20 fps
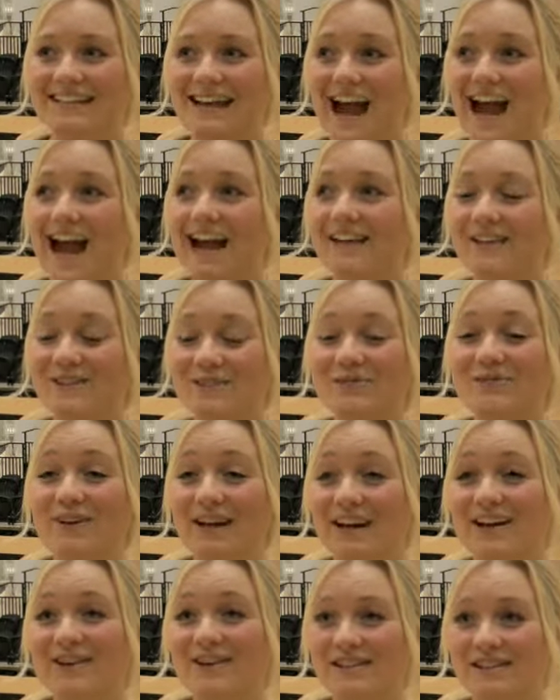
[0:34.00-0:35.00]
Yeah, it's a
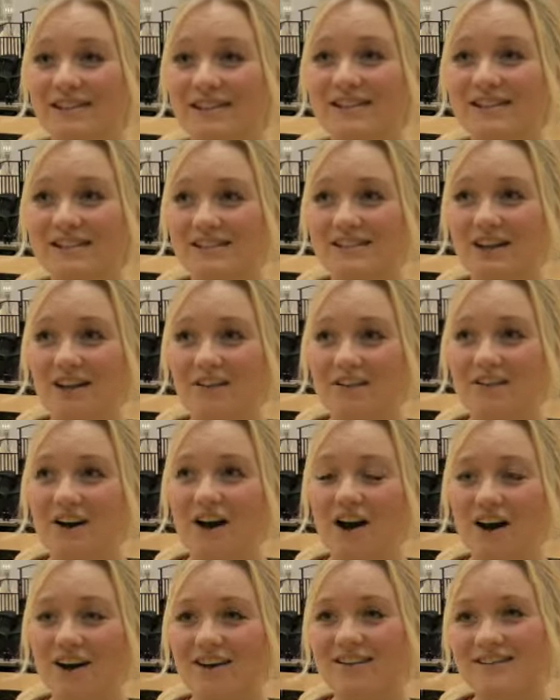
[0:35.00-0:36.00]
really good season so
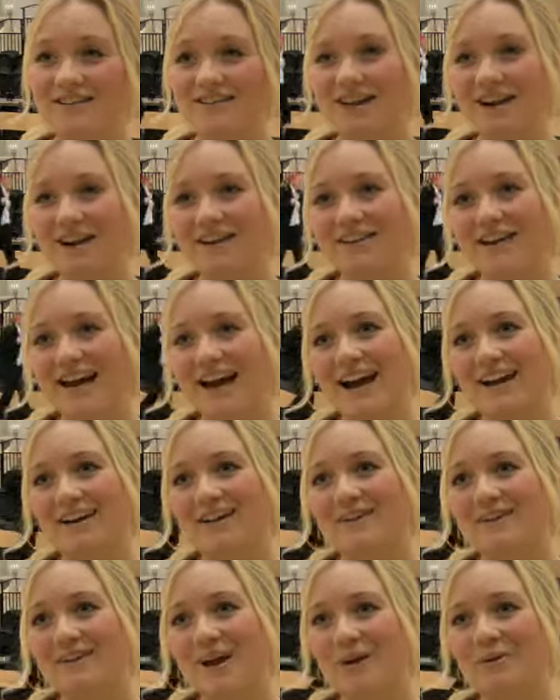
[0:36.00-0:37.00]
far. So yeah,
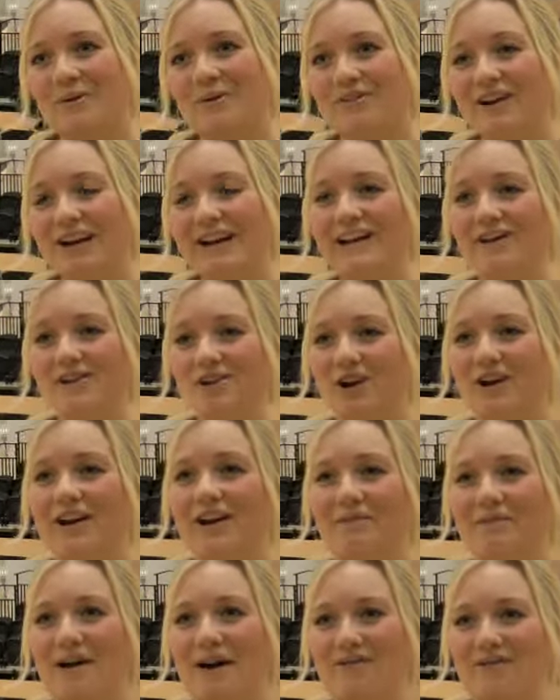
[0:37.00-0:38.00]
no, we're really enjoying
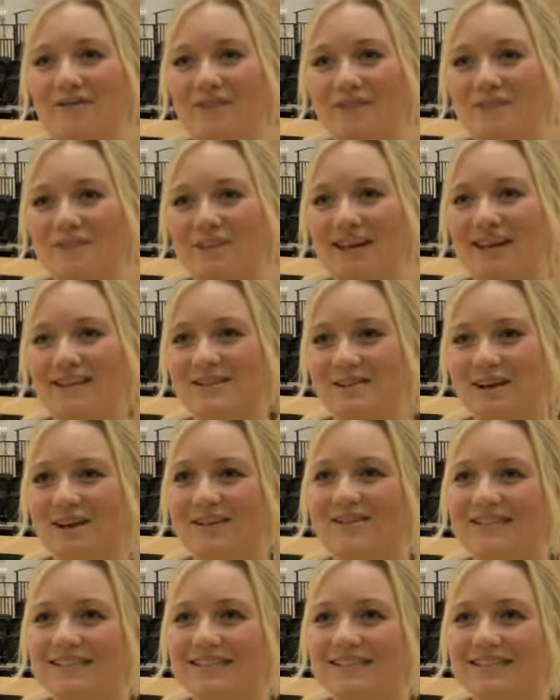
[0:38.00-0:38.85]
it and we're having fun with it as well.